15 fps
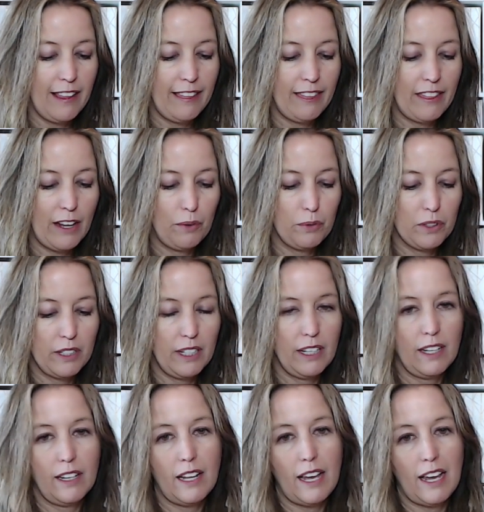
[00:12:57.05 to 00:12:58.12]
They were
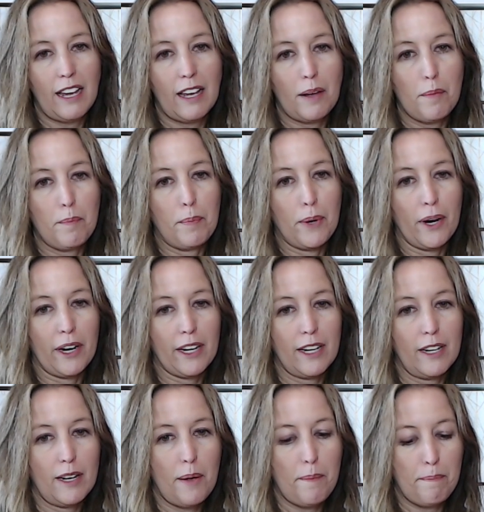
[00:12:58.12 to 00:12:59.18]
in a
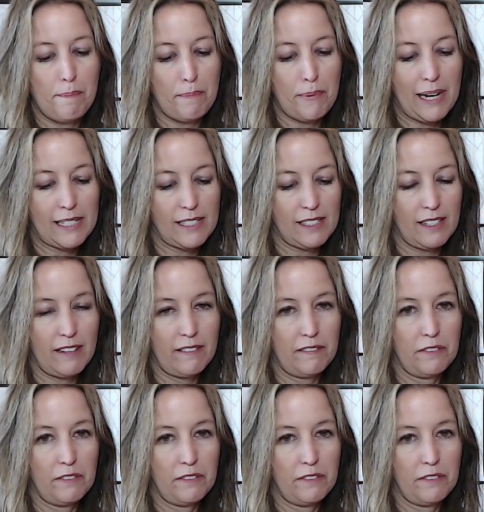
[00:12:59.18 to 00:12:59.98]
bargain basket